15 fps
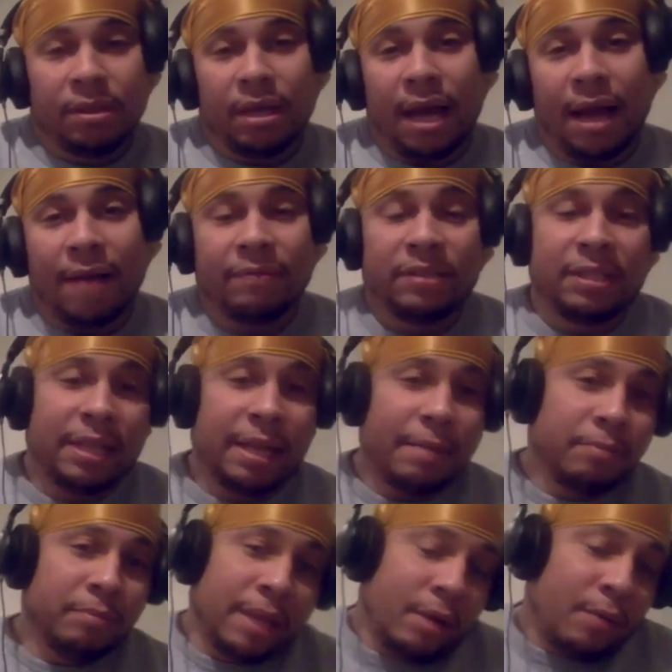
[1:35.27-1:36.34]
Obviously, they,
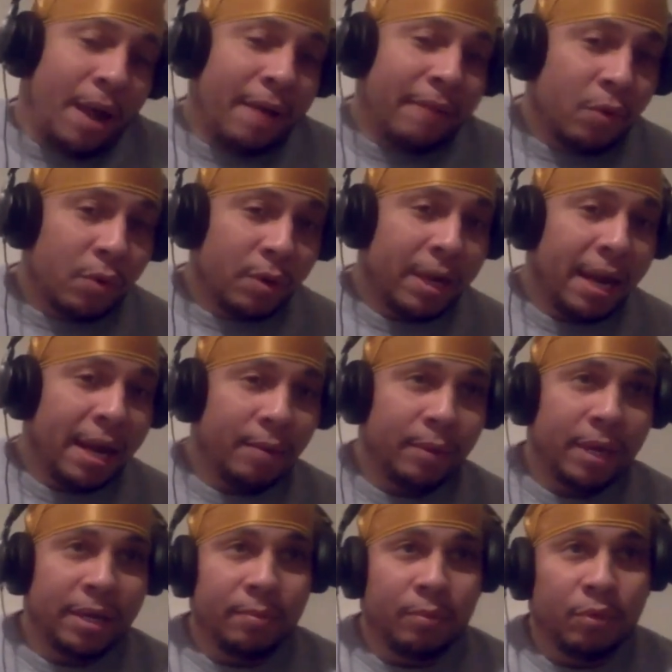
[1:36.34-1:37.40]
they don't have Gordon Hayward
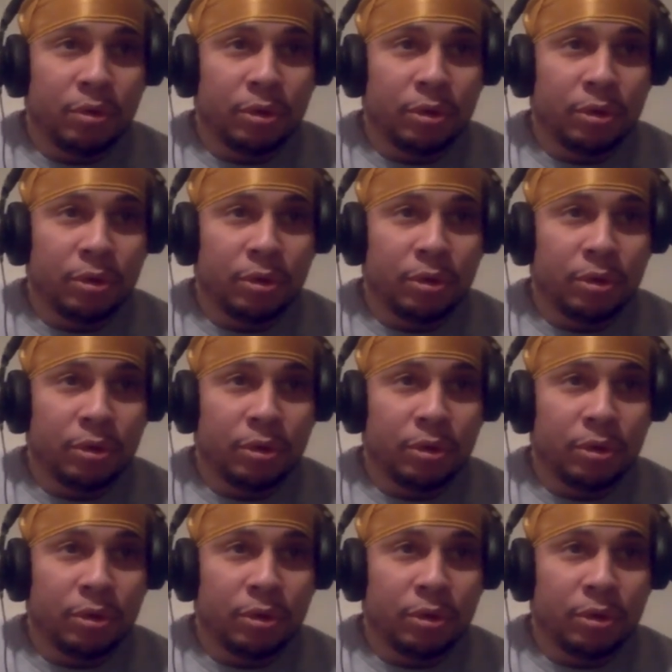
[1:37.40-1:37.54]
anymore,